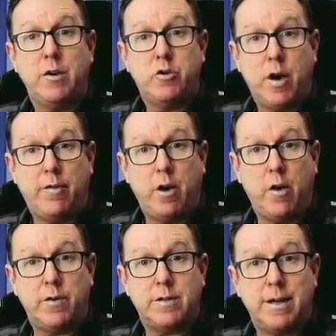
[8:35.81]
travel
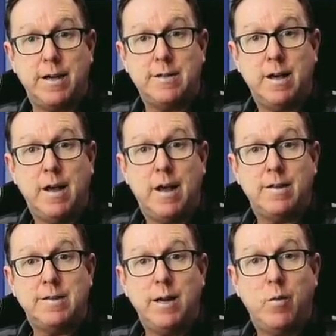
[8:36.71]
overseas,
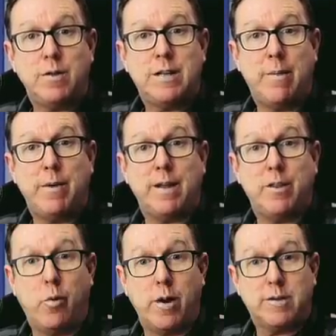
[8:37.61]
and see what's happening in
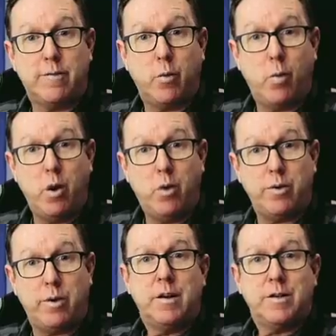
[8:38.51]
the rest of the
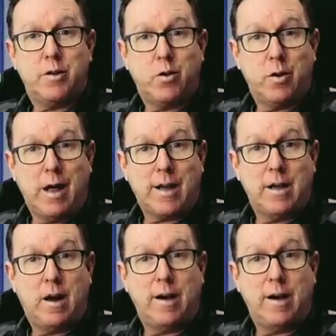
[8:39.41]
world. So good luck.